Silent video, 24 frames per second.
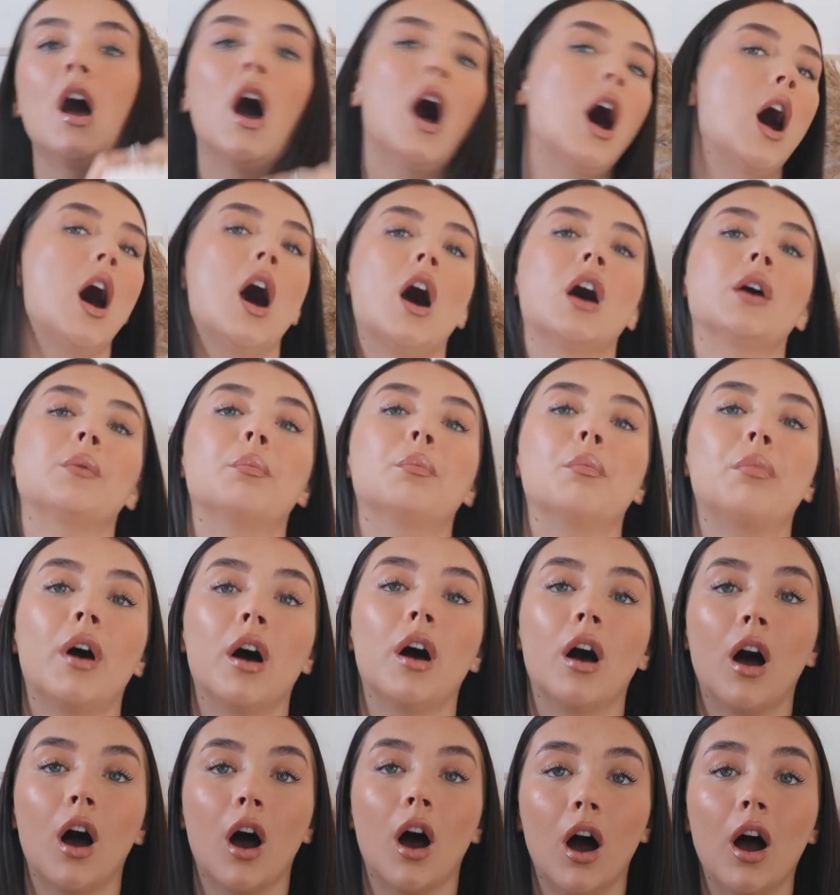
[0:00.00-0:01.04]

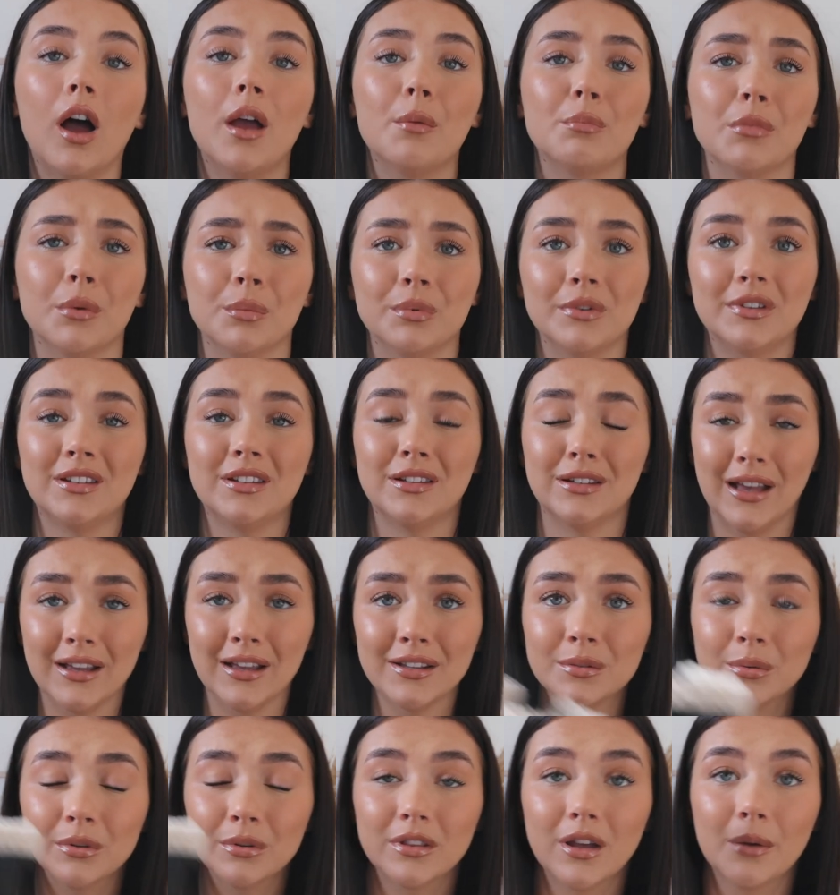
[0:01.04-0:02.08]
But I'm
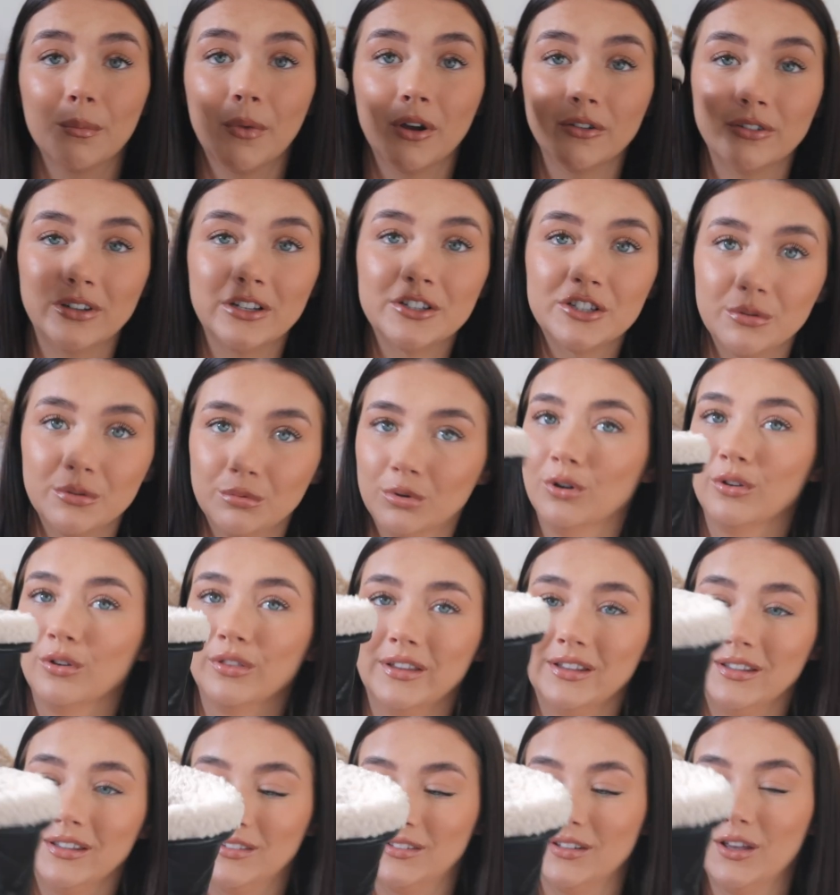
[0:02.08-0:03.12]
obsessed with them. I've literally worn
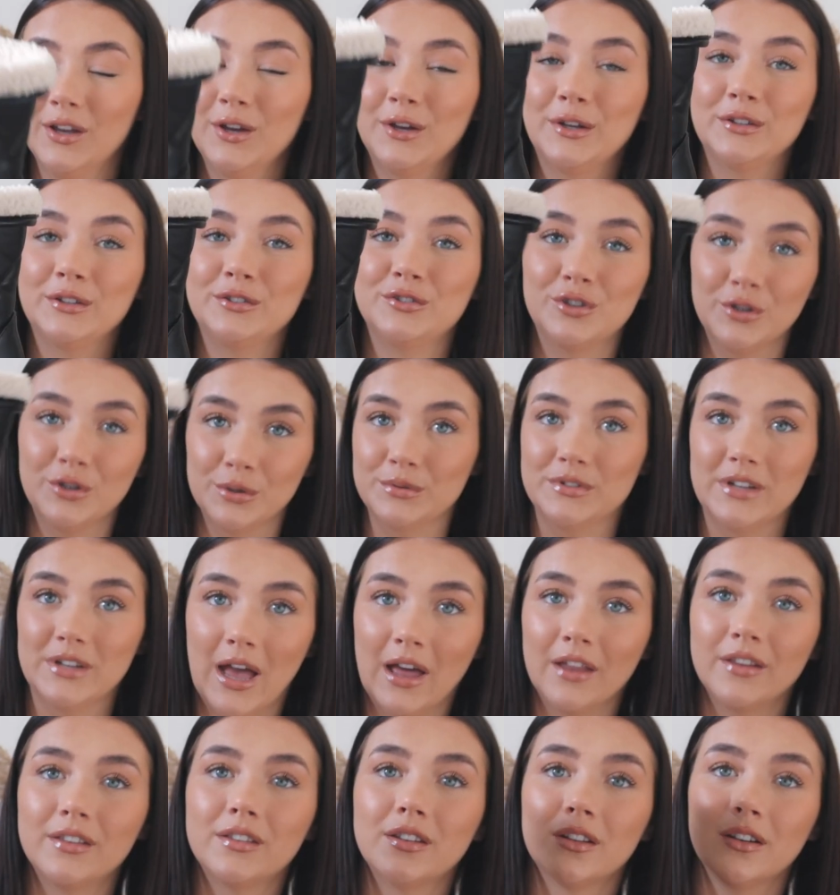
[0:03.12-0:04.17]
these to
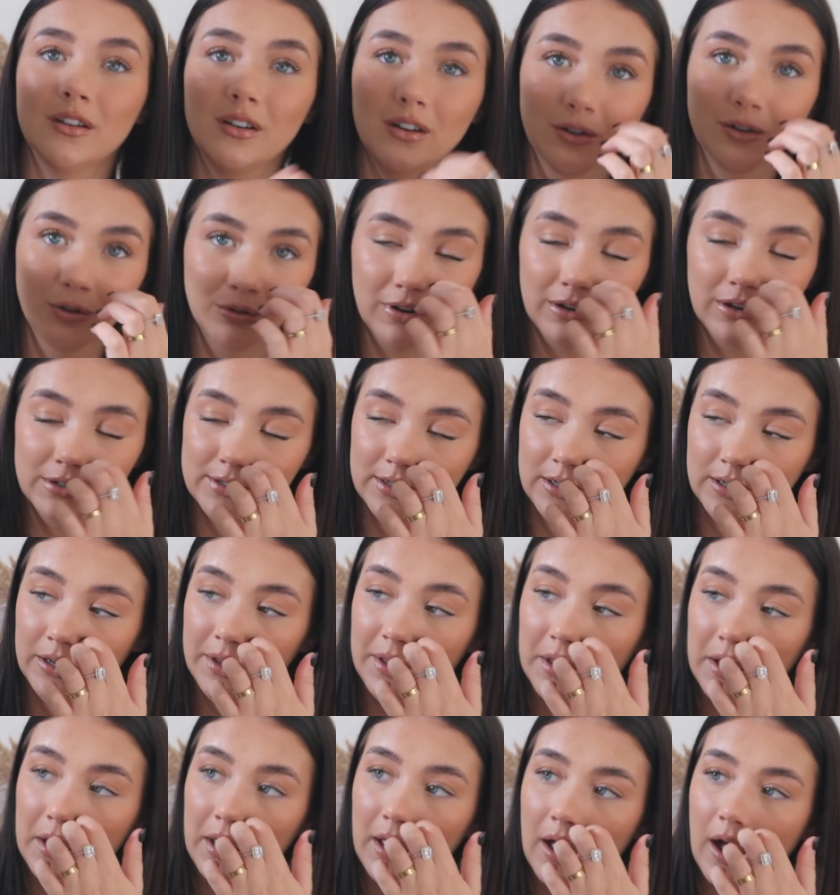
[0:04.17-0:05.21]
death
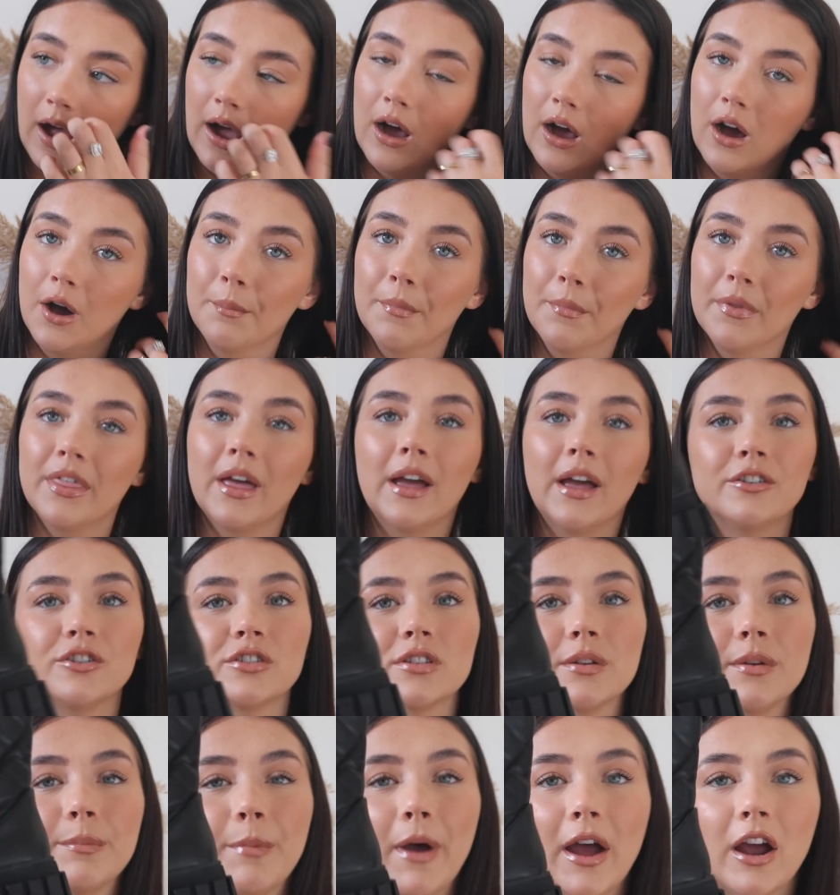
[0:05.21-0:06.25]
already. They're
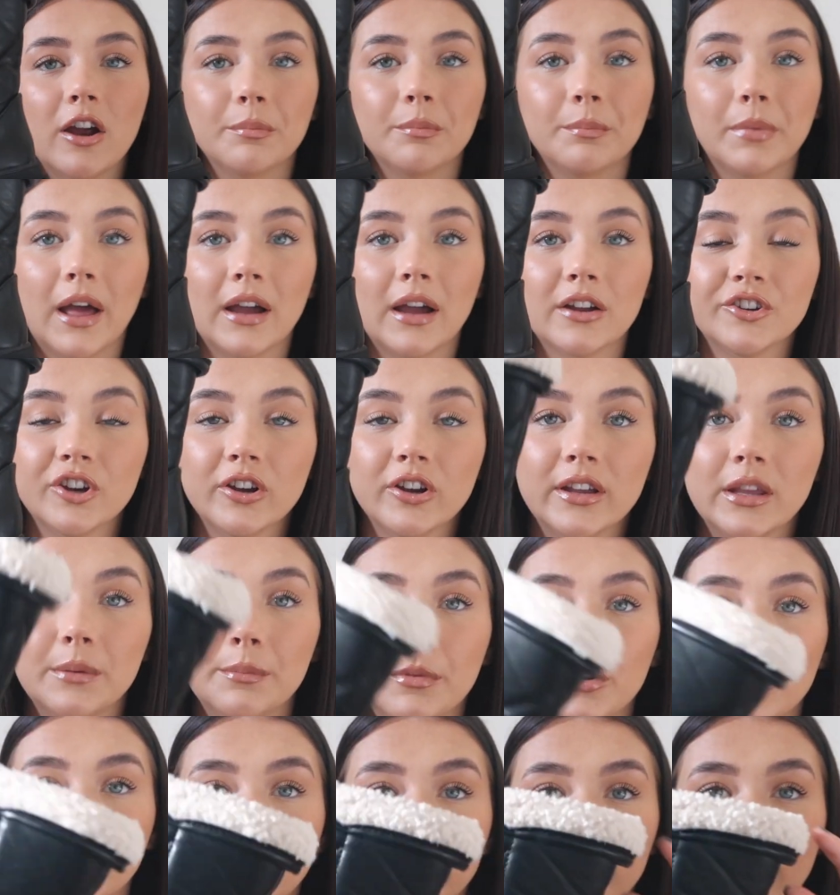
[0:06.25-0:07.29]
just a pair of black chunky
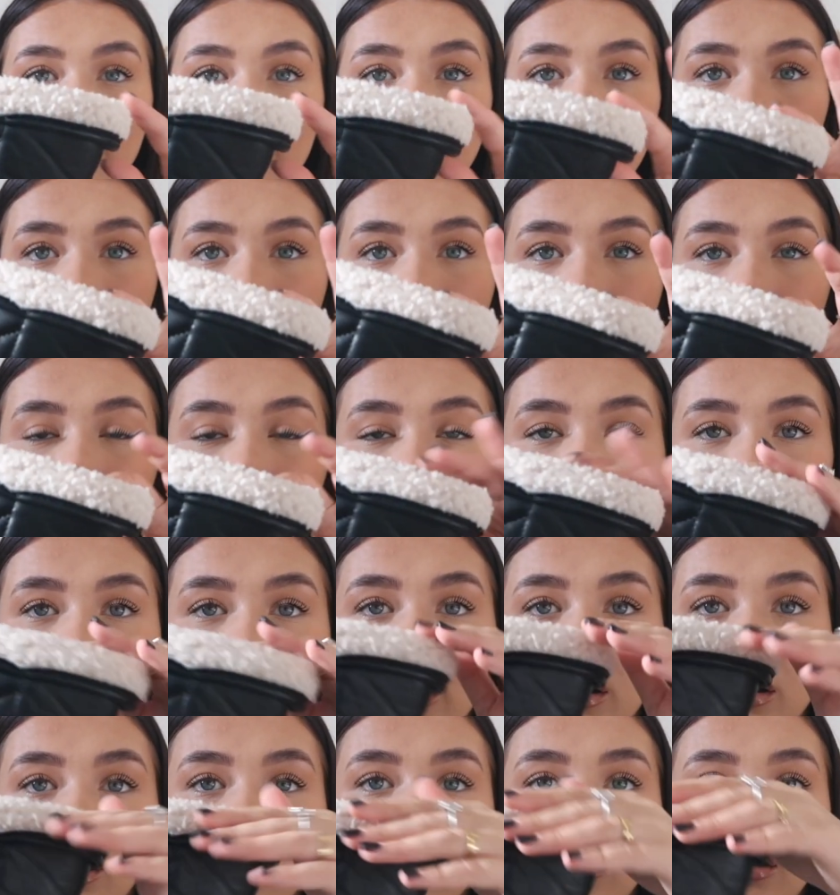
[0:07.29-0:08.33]
boots and then they've got the
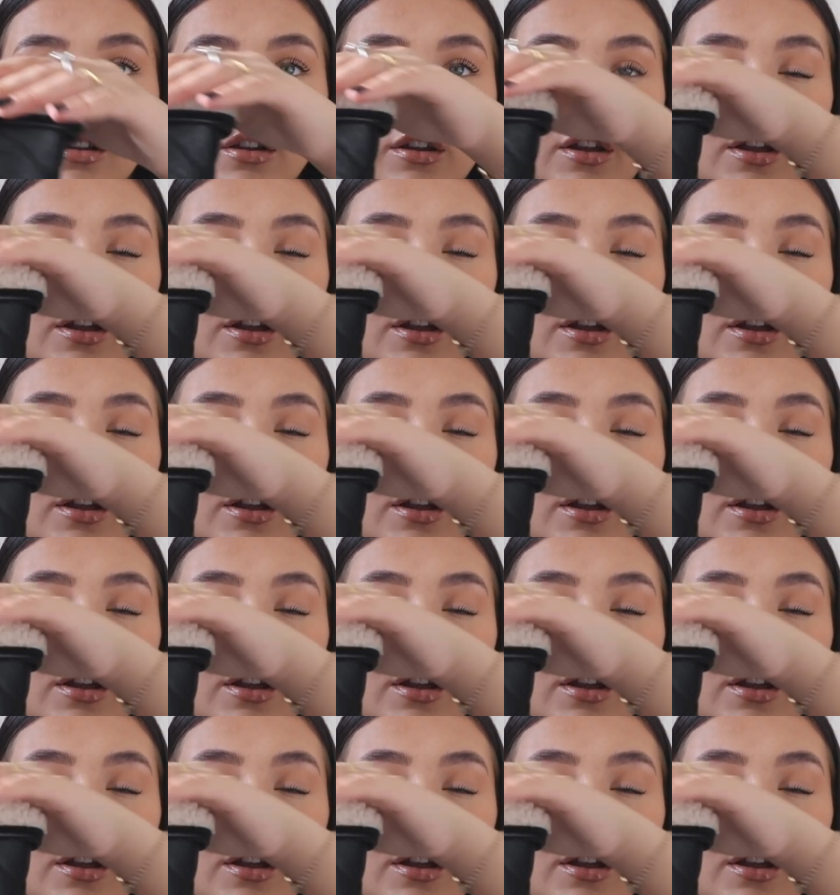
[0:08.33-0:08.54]
little